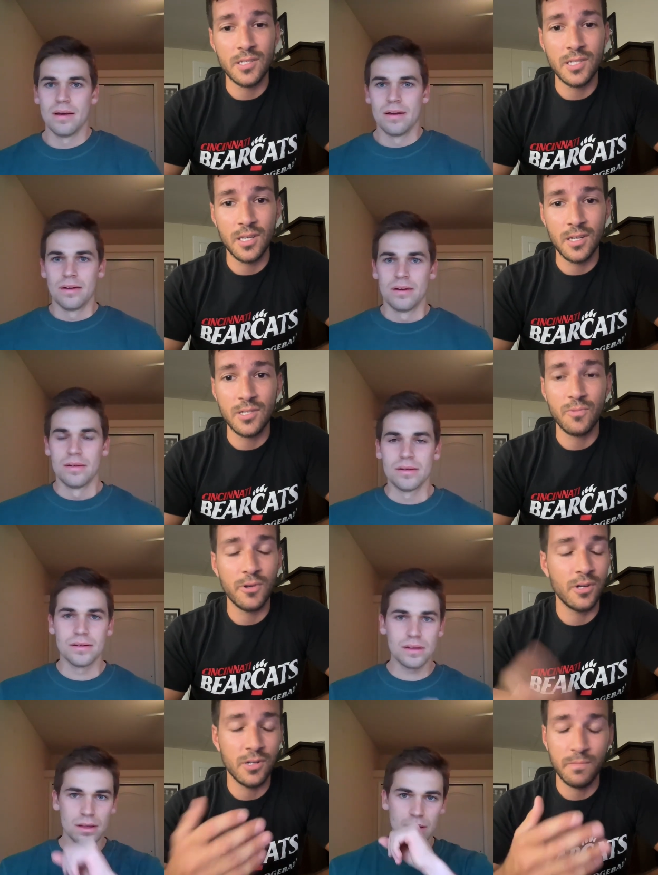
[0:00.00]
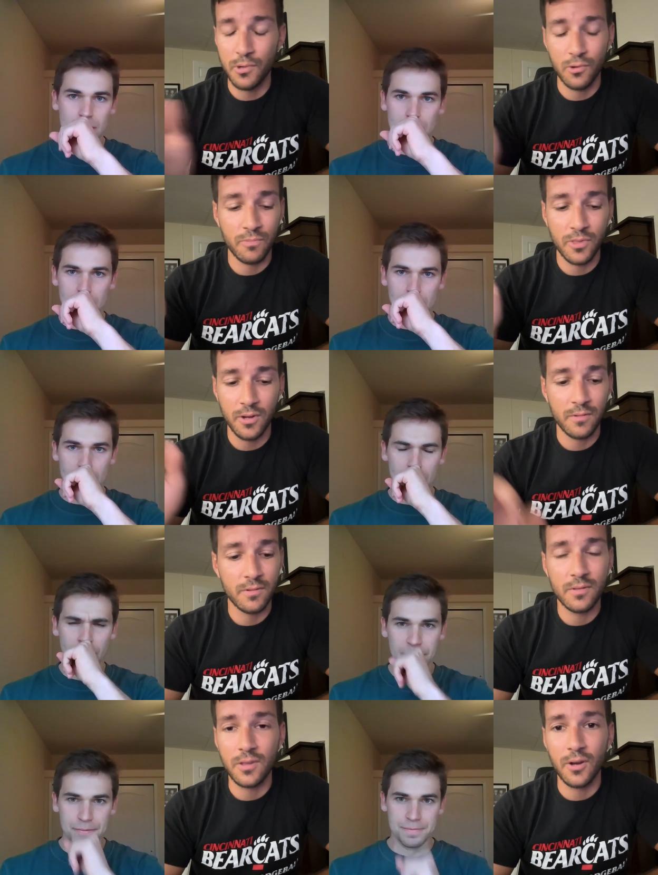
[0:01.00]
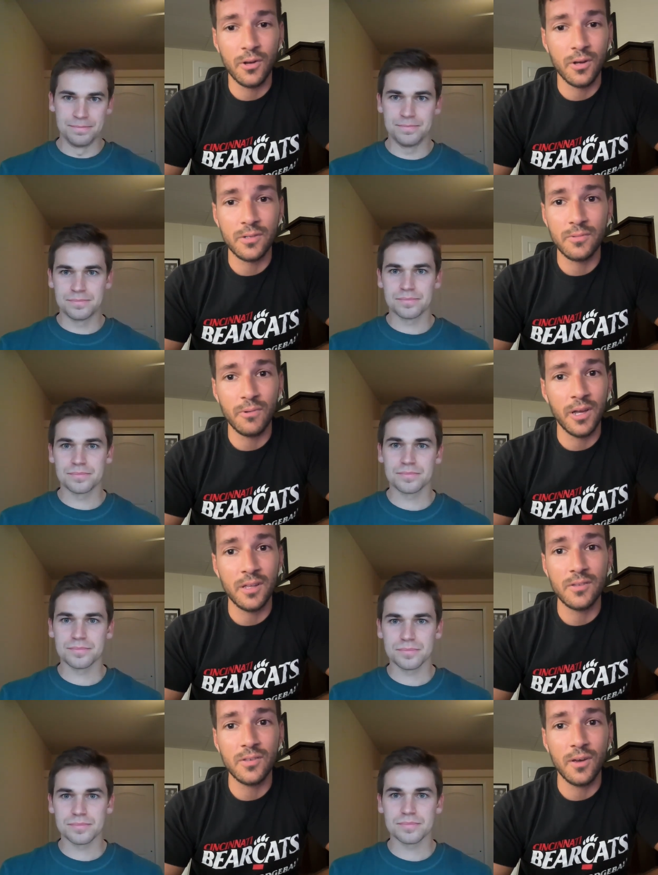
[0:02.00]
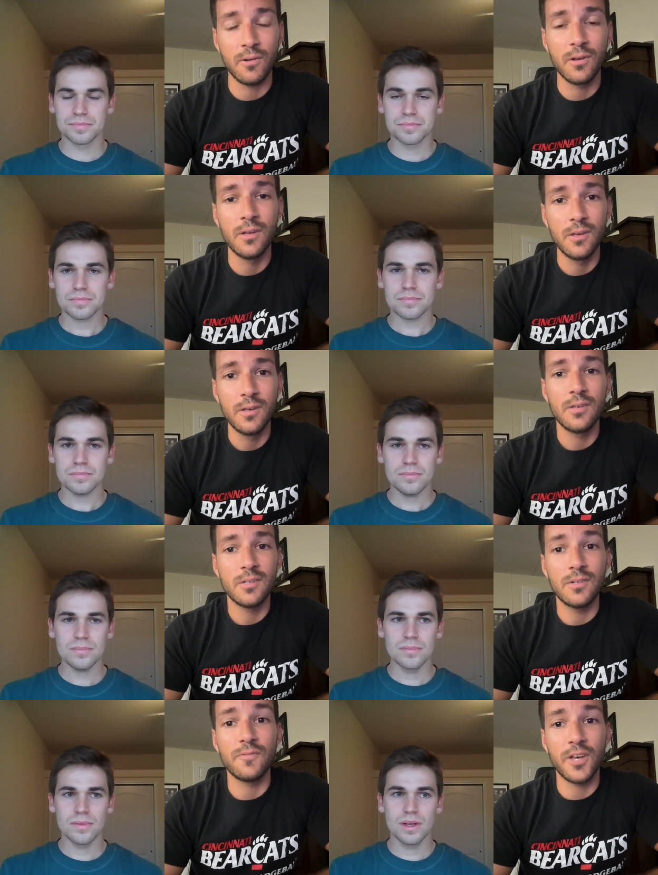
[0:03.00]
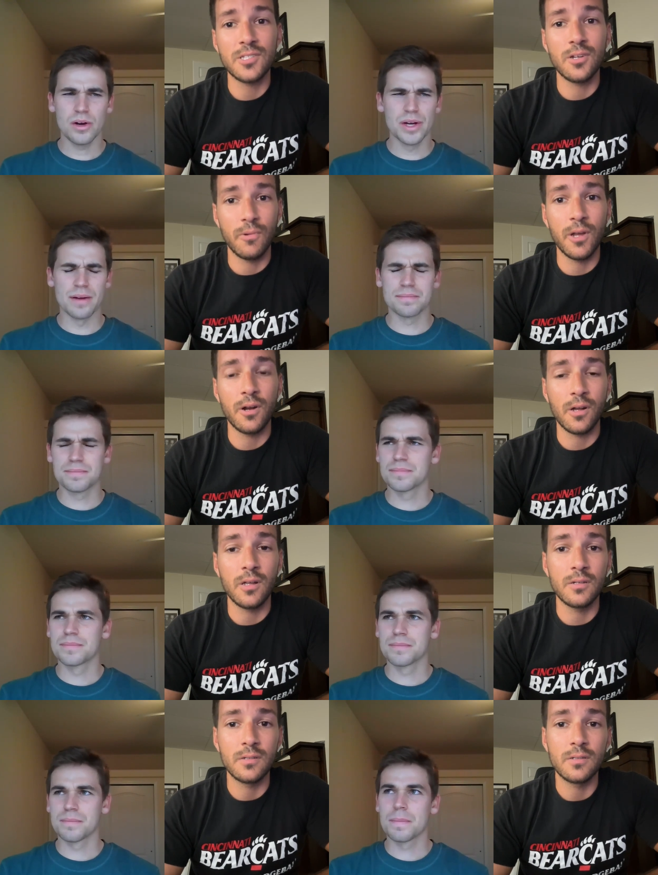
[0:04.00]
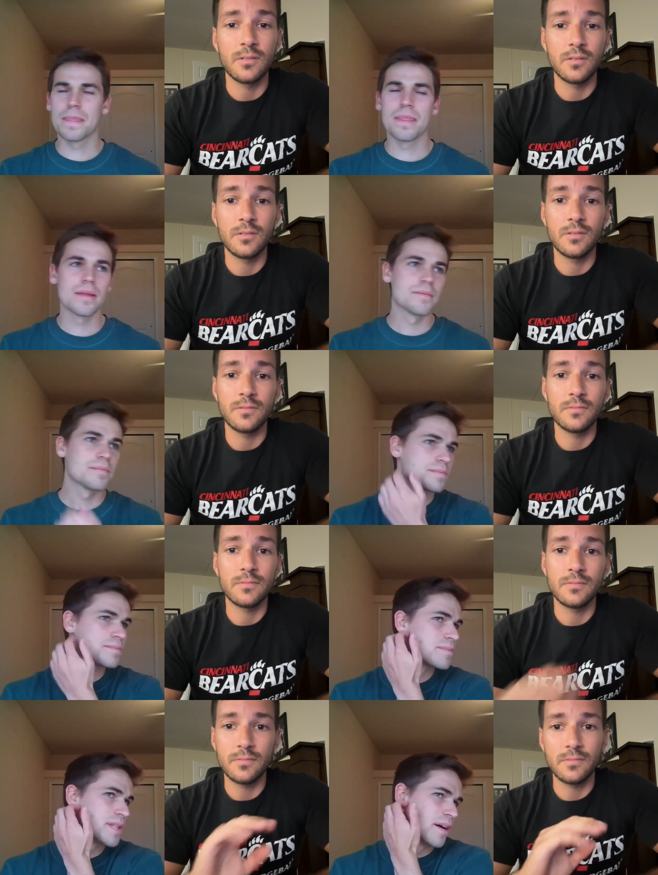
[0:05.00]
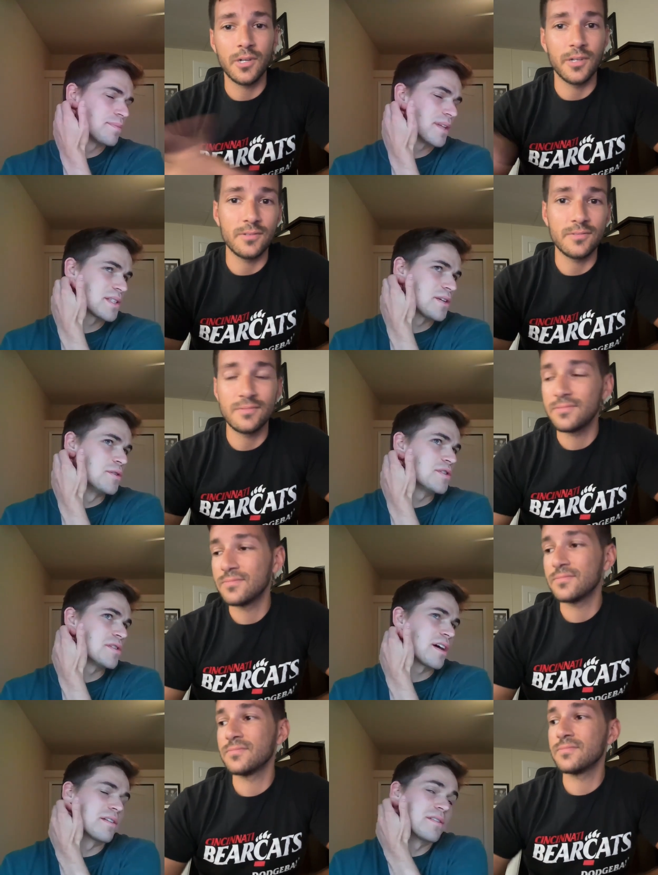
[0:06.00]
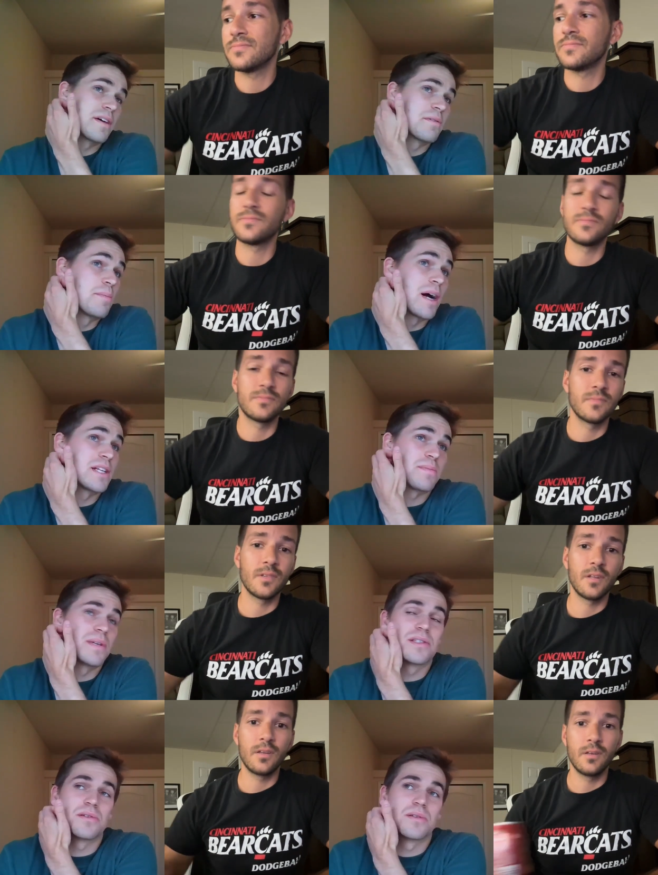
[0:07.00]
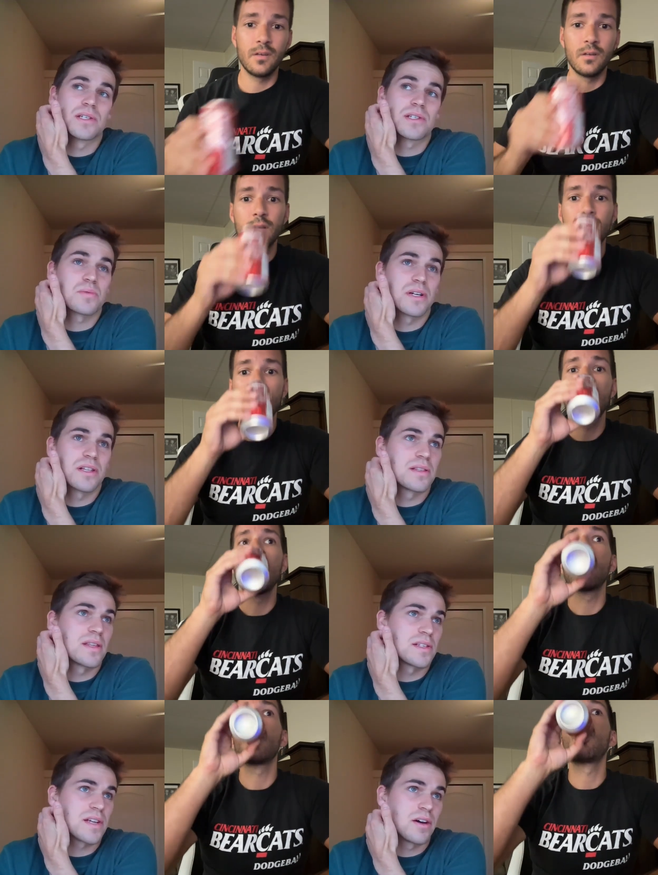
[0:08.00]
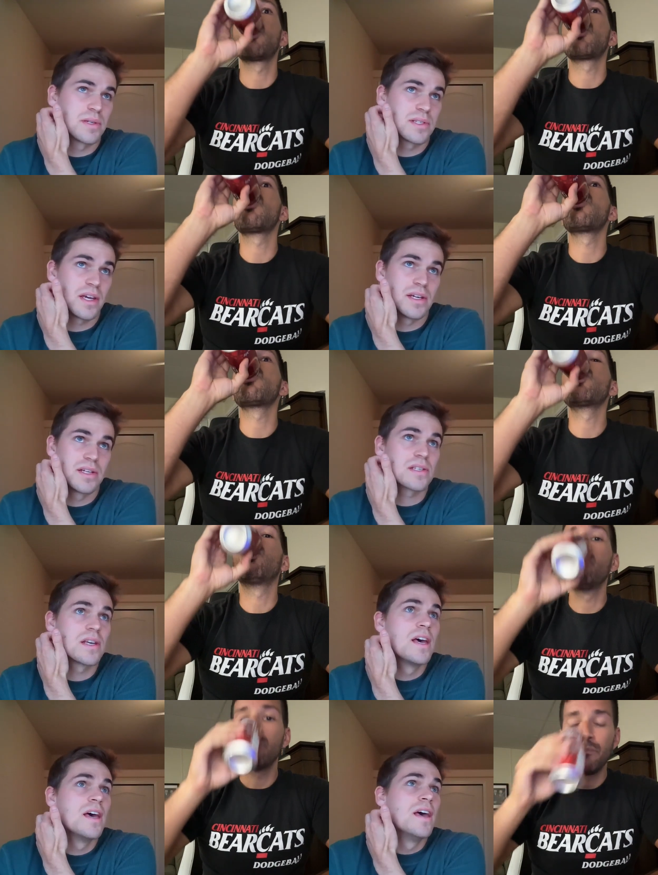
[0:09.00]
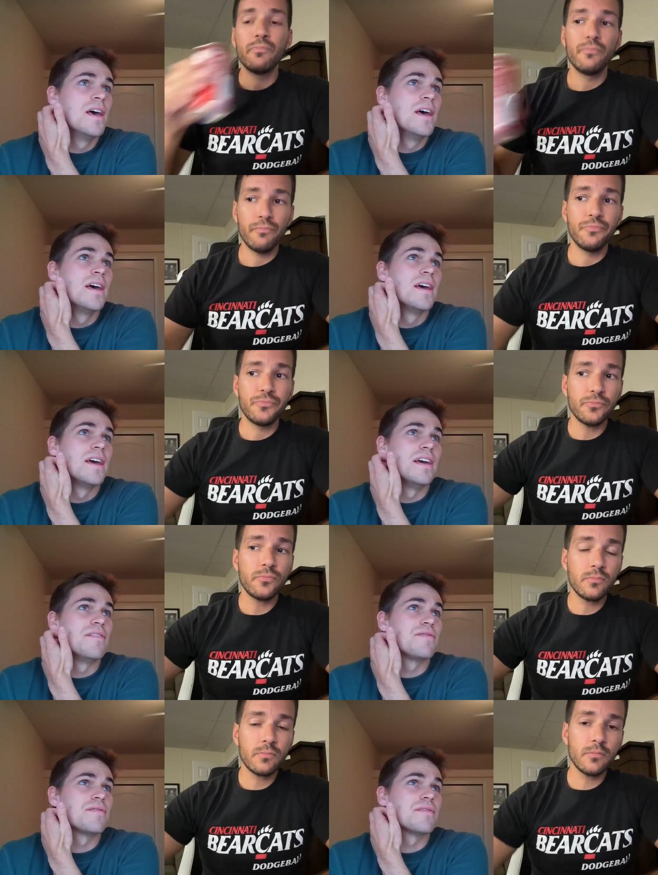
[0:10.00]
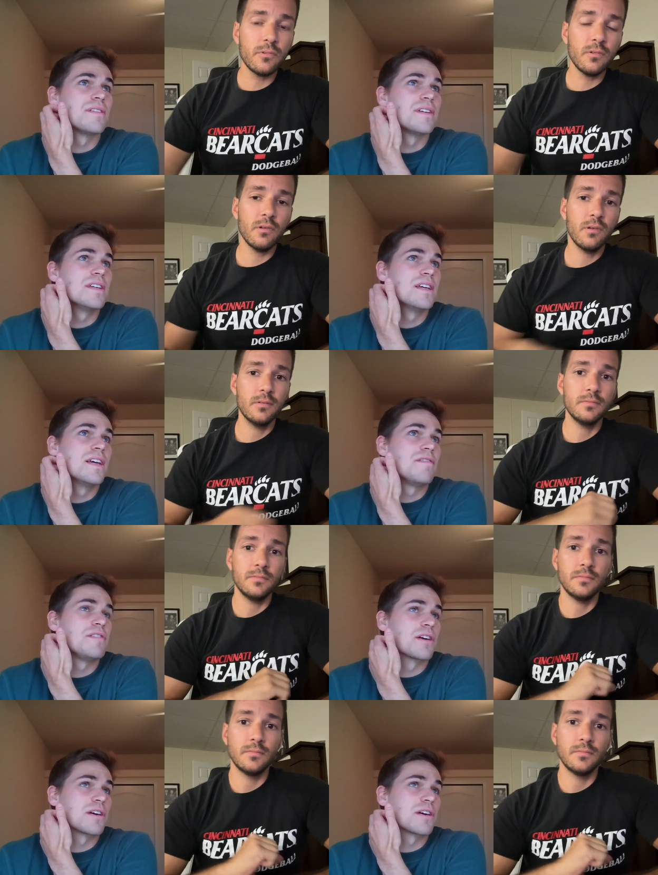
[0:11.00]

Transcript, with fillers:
Speaker 1: and they see it is real and boom, they're they're hooked, right? So invest oh, yeah. in a radar gun.
Speaker 2: Yeah, that's huge. That, that reminds me too. This is one of the things I always say is if if